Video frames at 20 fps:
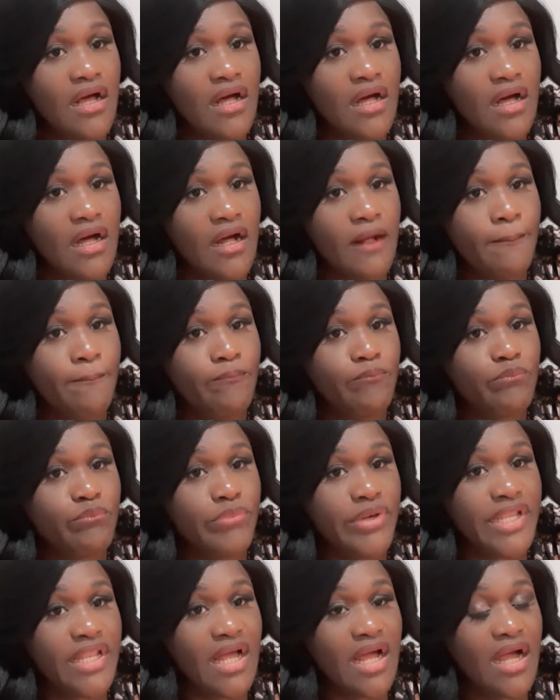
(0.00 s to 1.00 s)

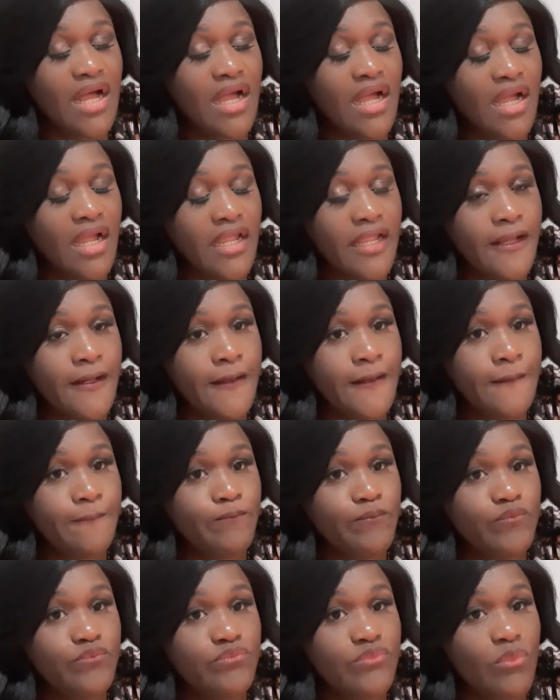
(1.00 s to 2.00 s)
But I
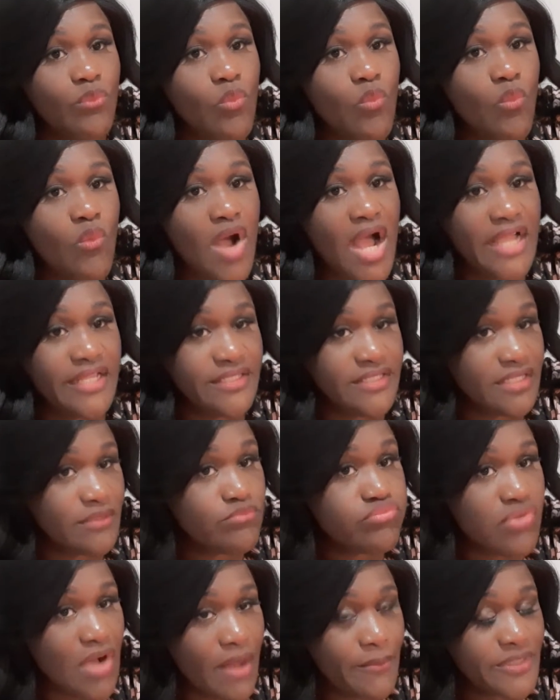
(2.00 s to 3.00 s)

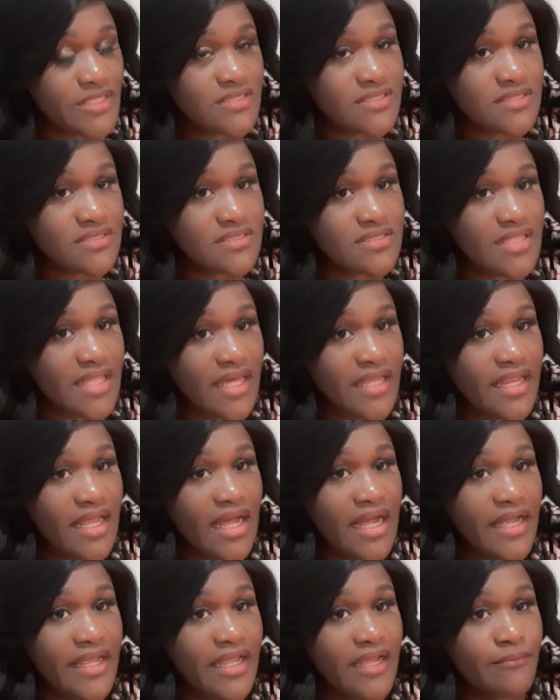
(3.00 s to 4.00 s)
did promise that
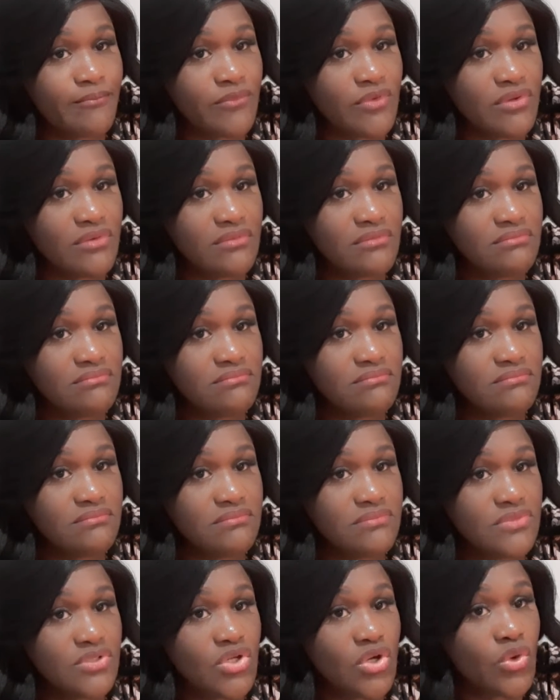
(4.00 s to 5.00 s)
I'm
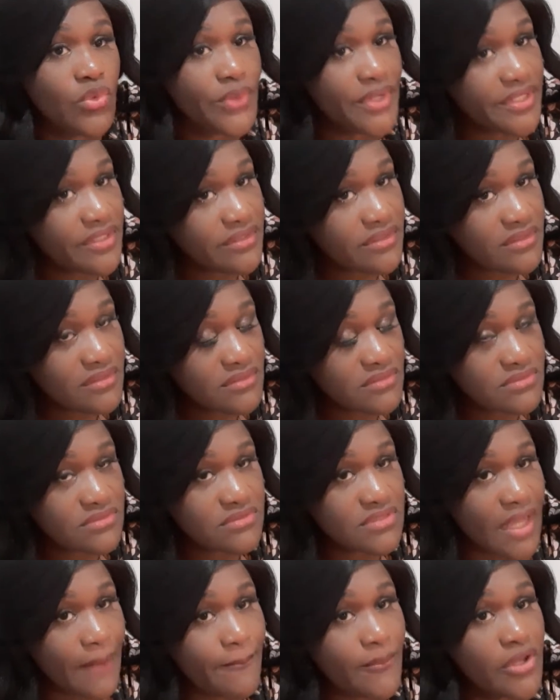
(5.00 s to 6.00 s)

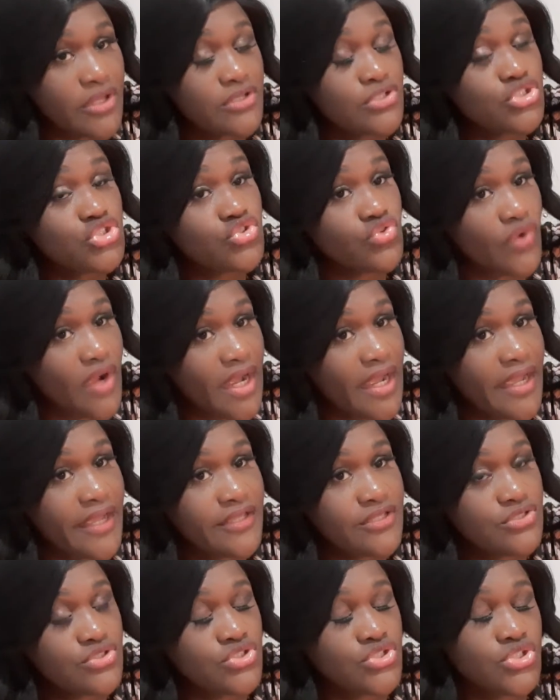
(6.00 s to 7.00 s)
gonna
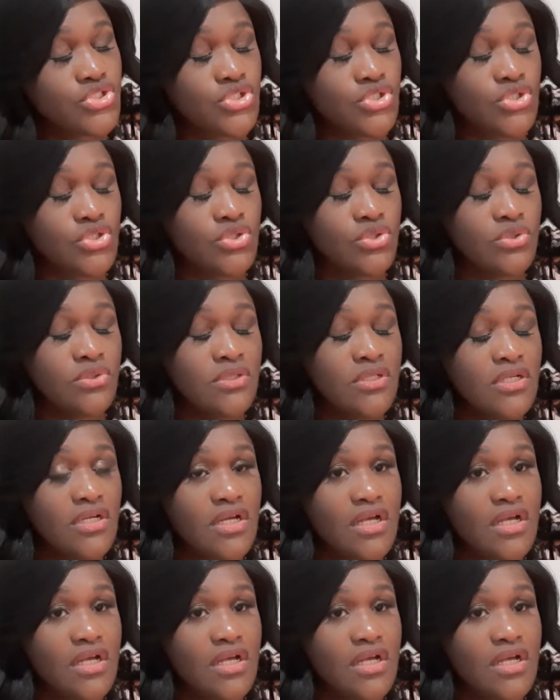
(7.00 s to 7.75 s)
try to